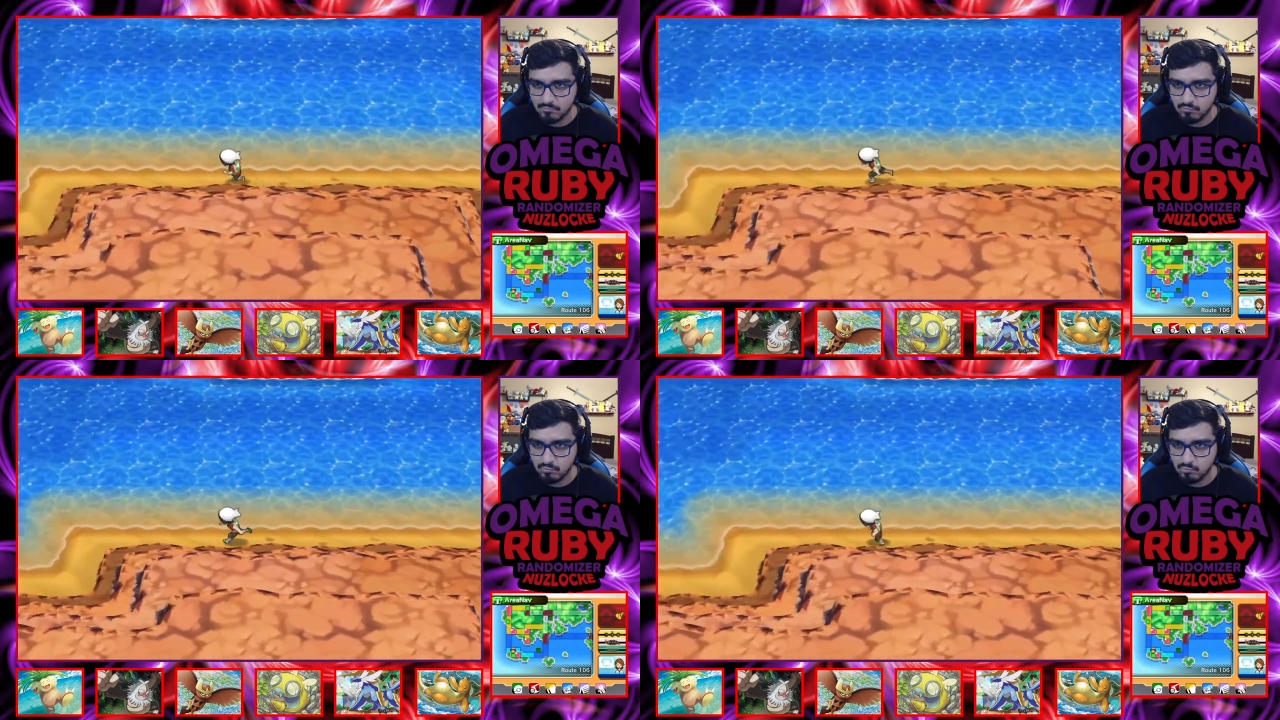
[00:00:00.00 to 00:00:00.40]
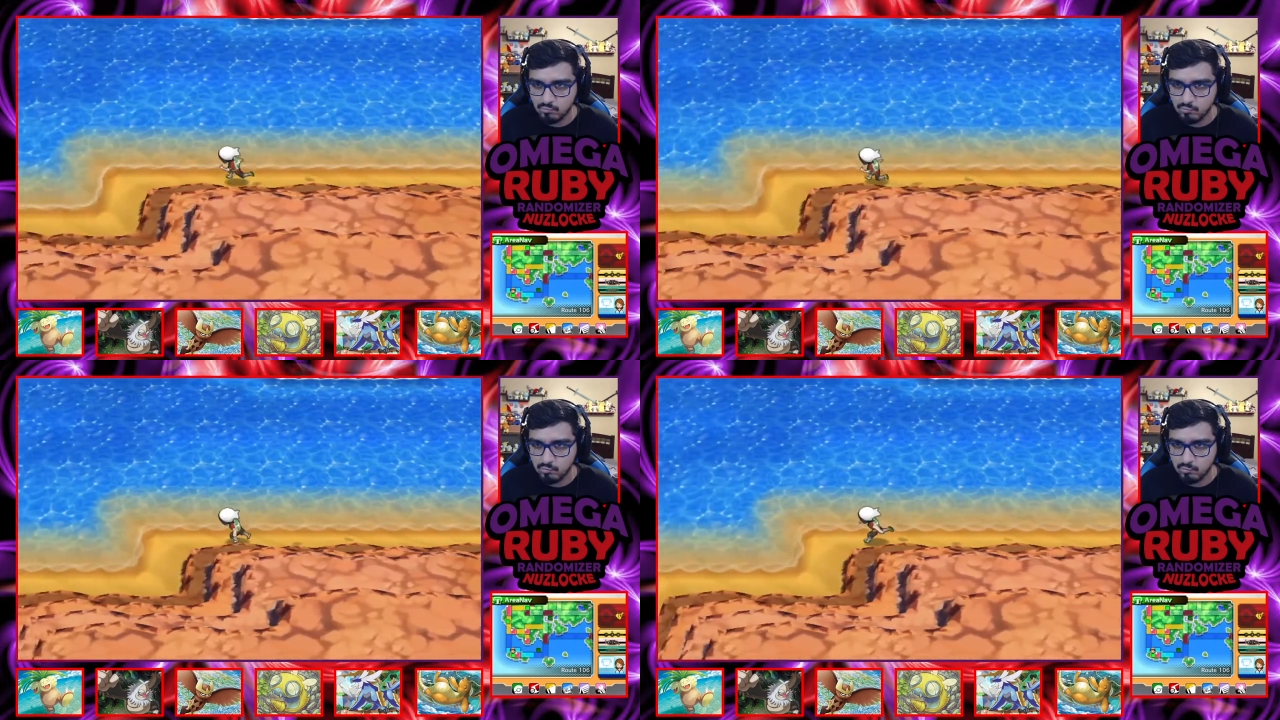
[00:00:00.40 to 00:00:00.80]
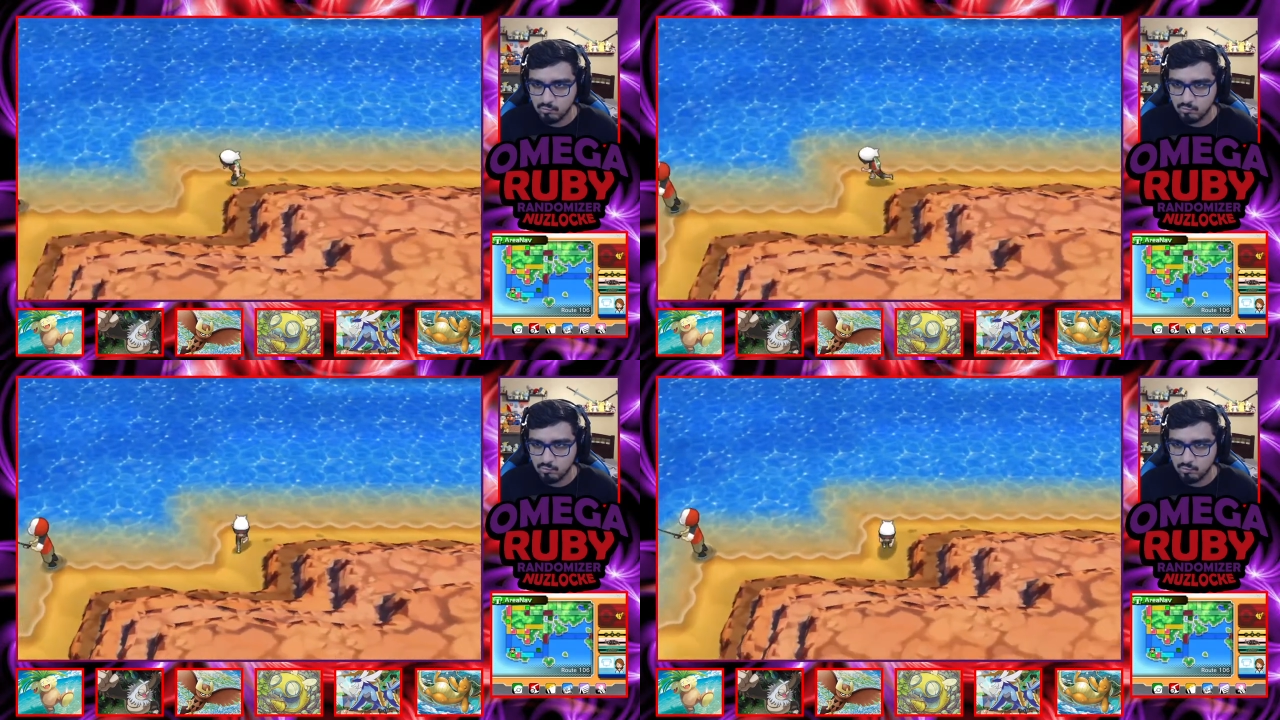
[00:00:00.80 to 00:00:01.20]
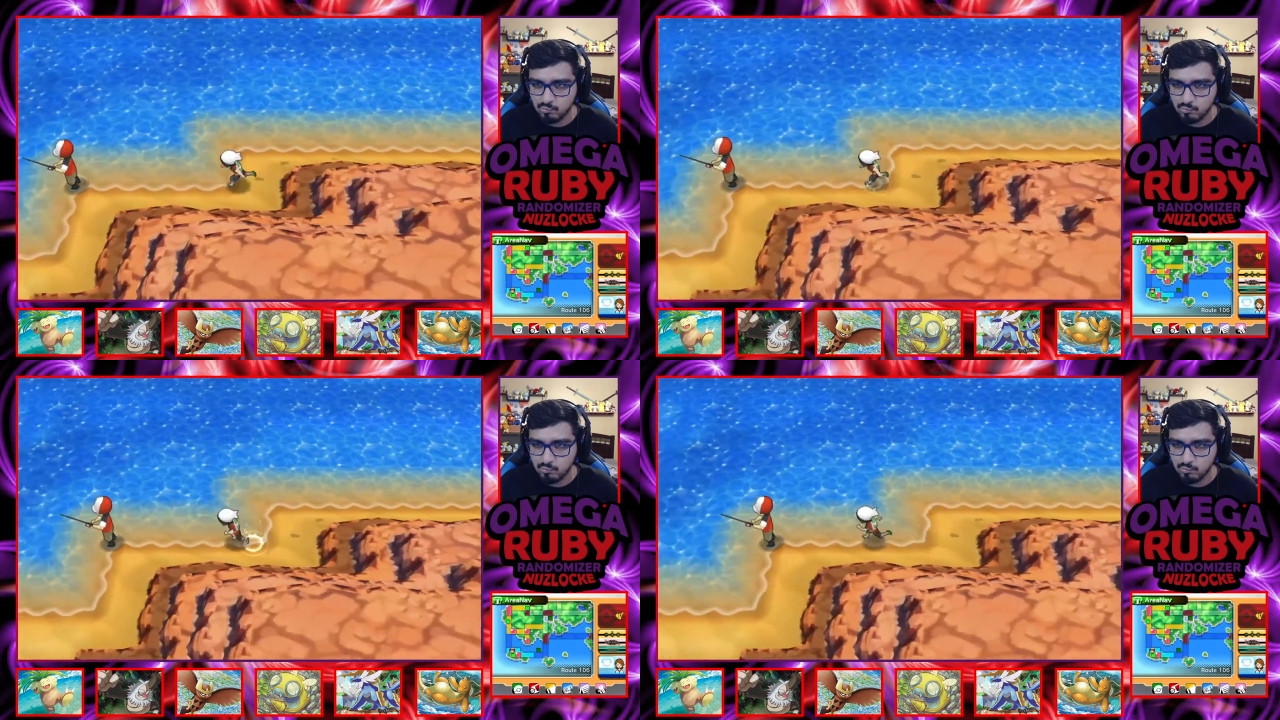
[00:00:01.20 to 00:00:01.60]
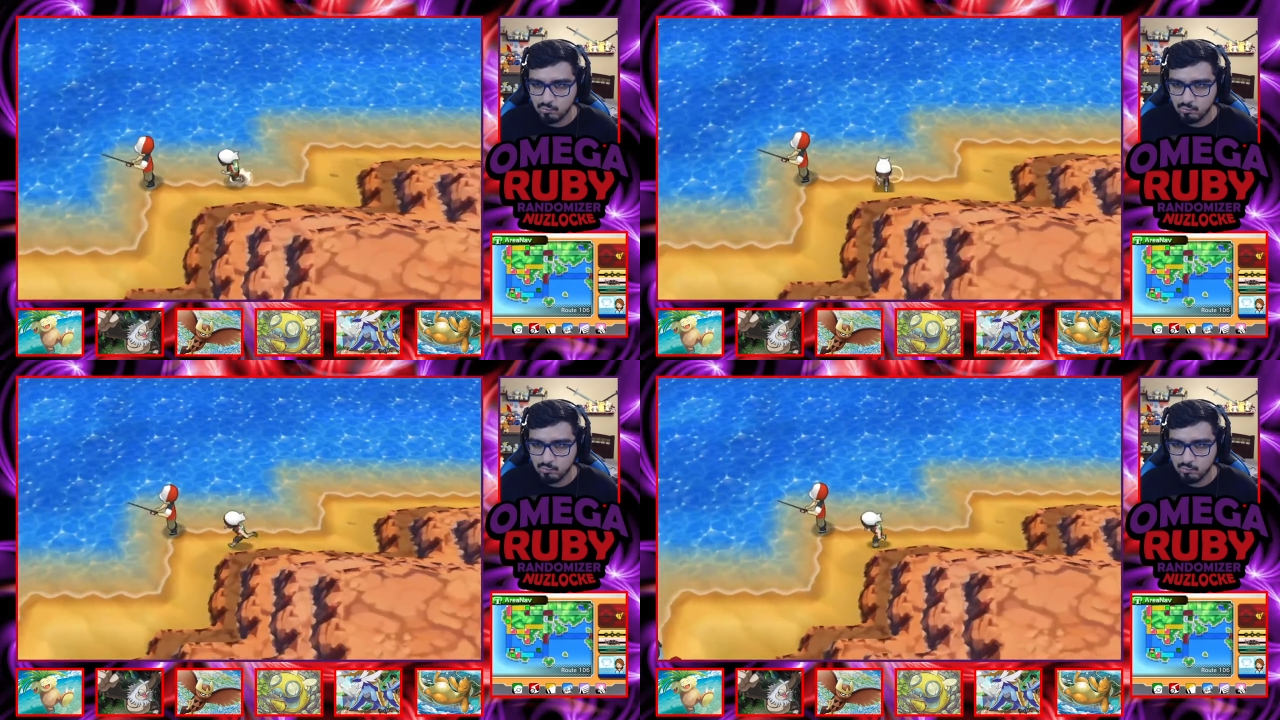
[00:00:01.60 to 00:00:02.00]

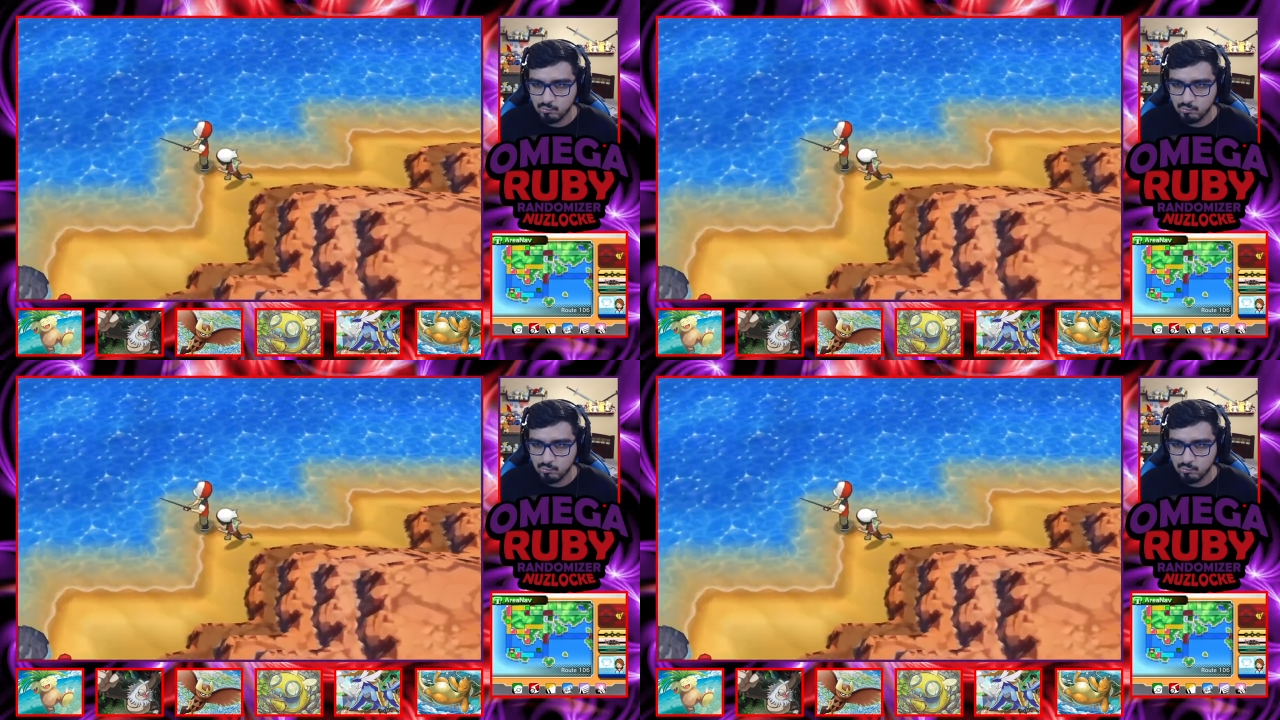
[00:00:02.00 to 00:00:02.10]
Nothing is said.